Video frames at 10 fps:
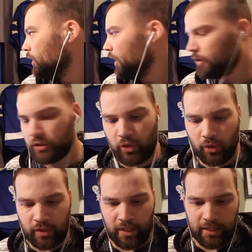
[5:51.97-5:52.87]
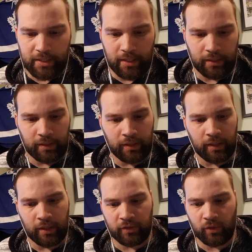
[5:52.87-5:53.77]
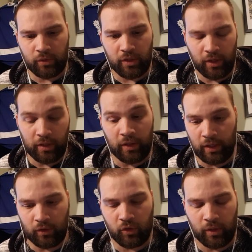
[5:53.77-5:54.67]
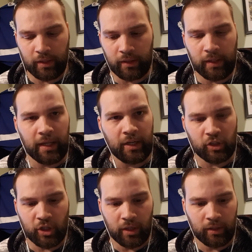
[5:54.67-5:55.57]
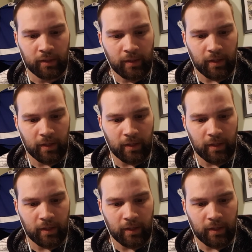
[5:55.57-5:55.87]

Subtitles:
Other scores last night in the NHL.